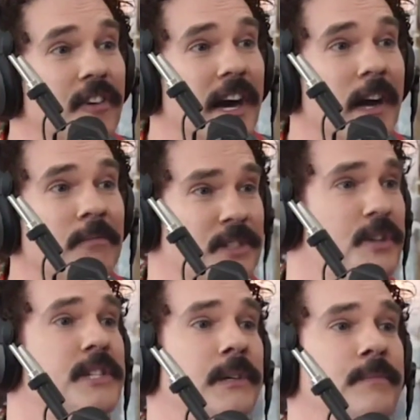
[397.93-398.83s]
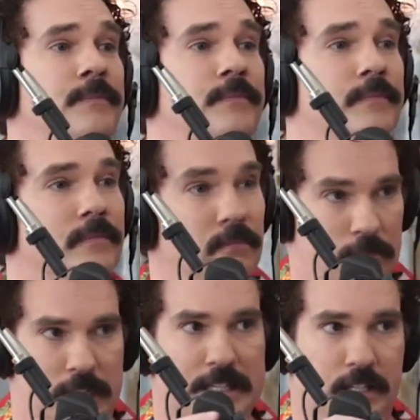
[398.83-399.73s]
him. Too soon?
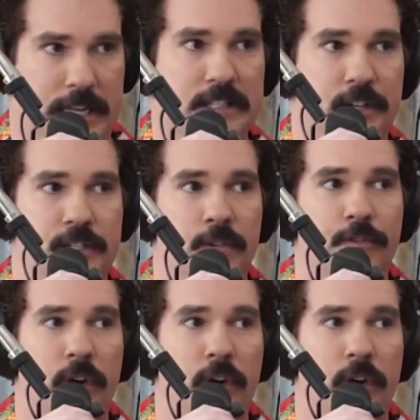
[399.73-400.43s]
Is that too soon for you?